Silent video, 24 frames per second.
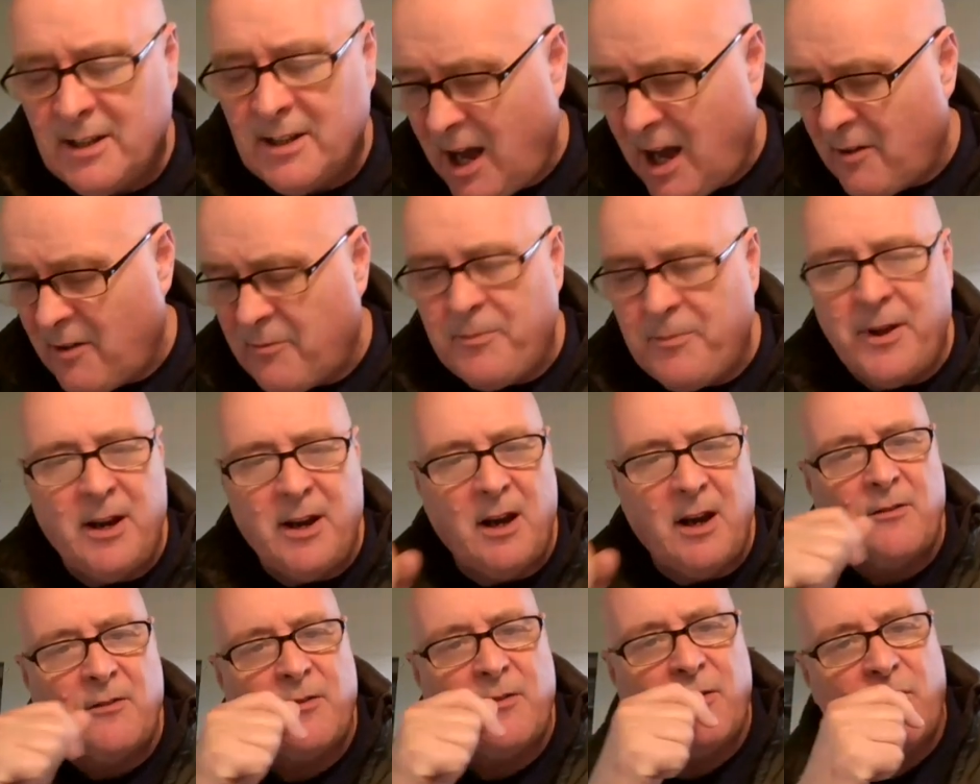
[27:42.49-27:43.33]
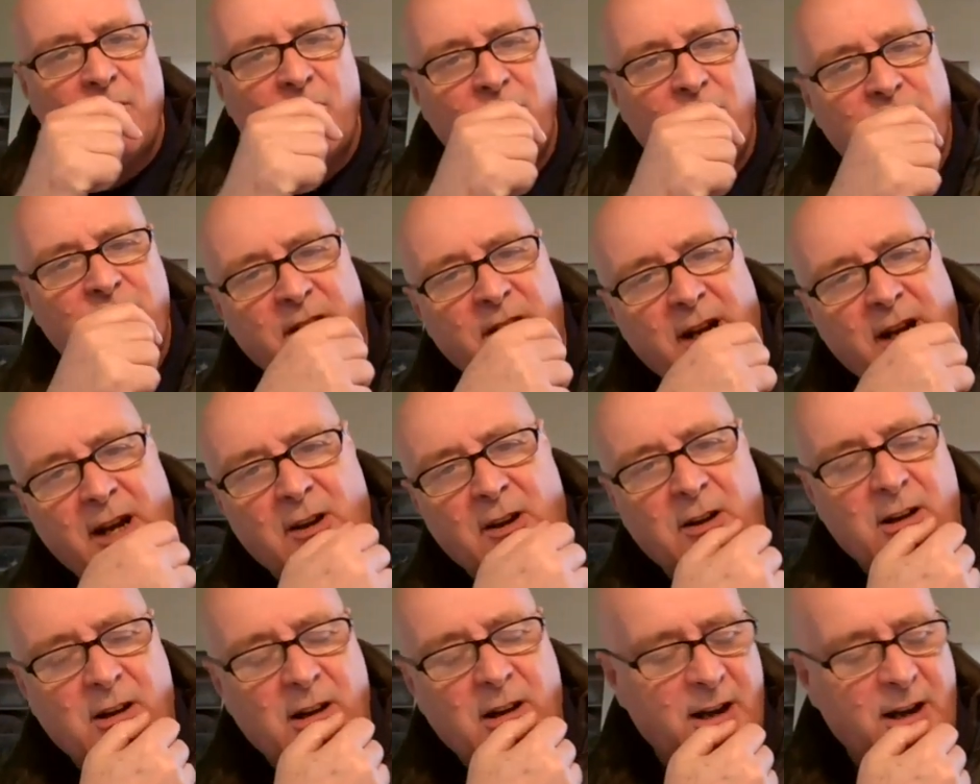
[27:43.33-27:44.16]
that have been unfortunately
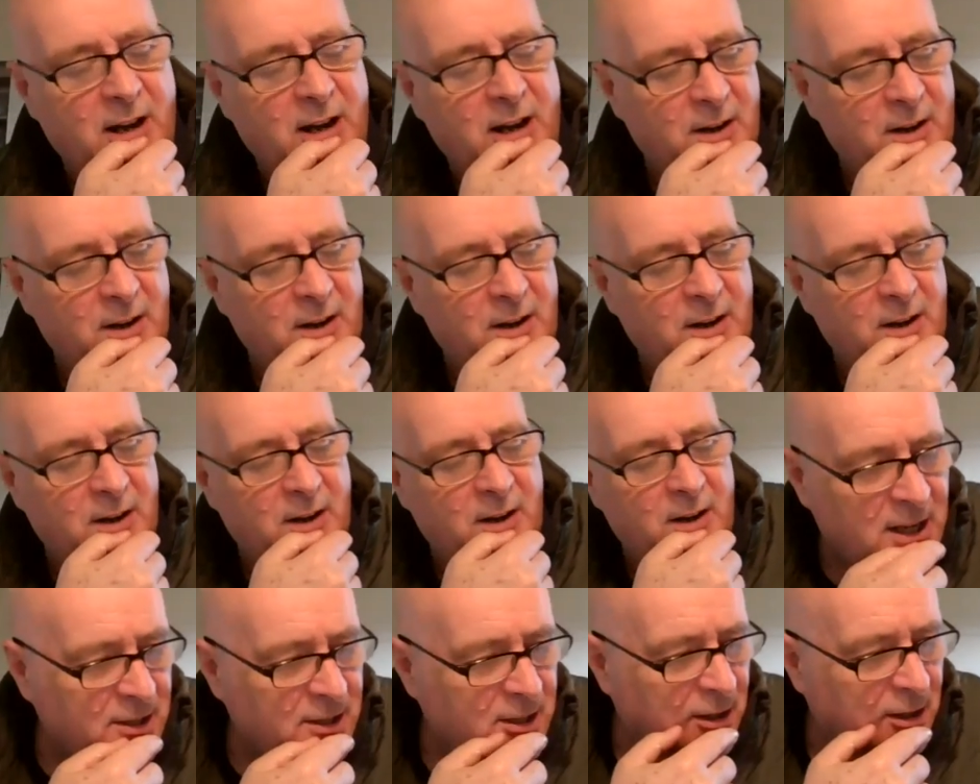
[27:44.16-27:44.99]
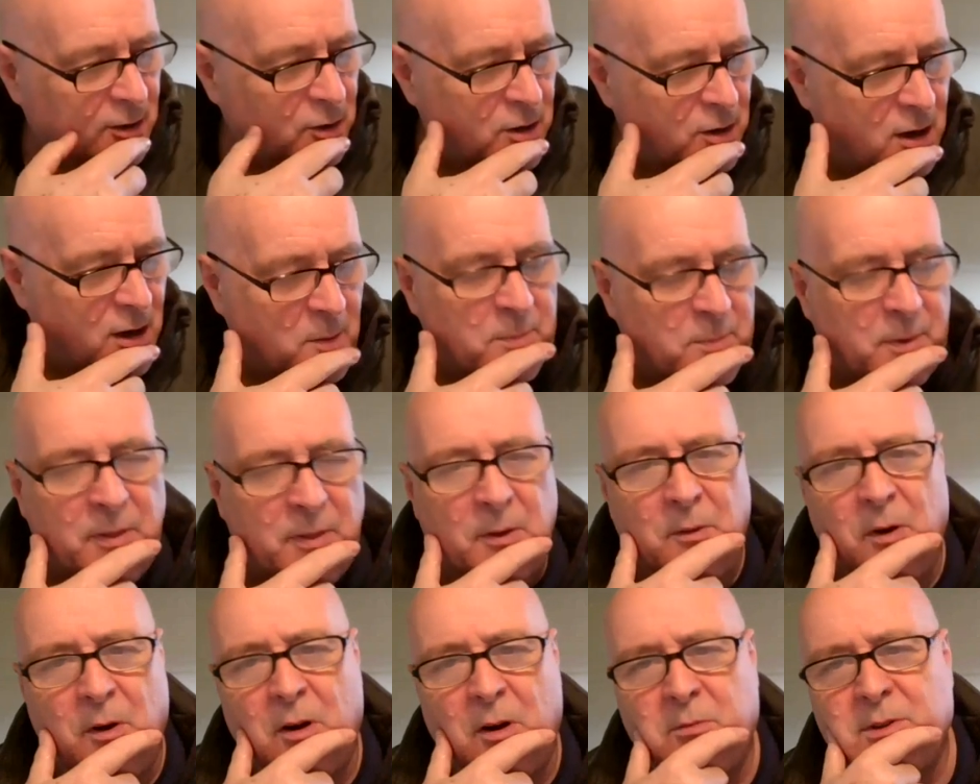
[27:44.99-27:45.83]
enough to look up at
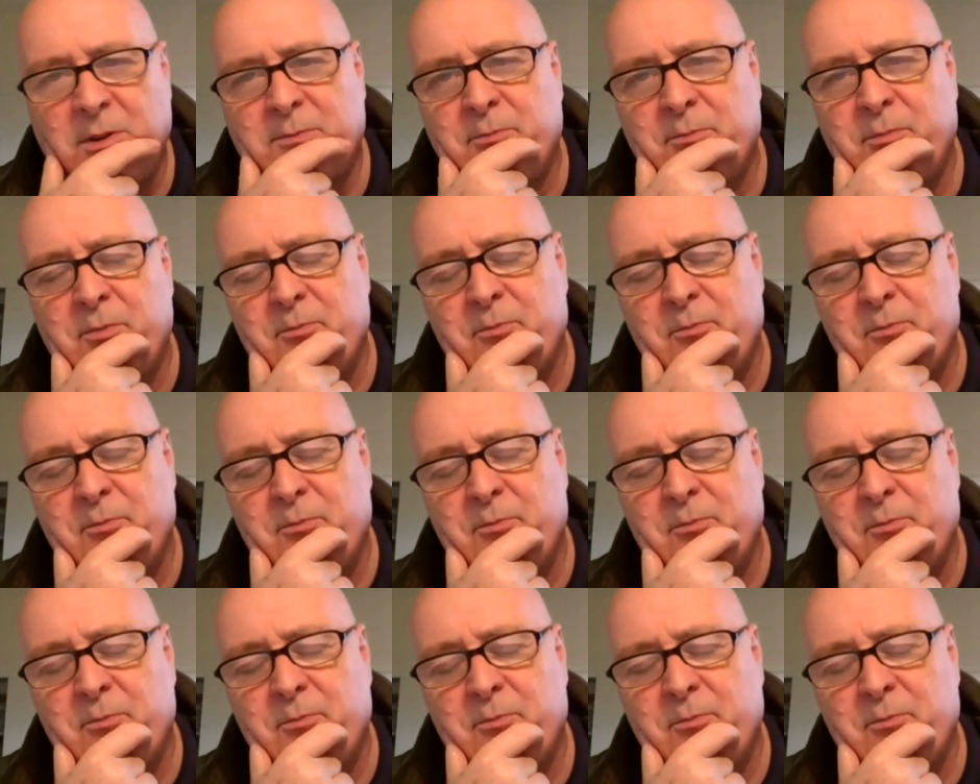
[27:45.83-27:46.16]
the wrong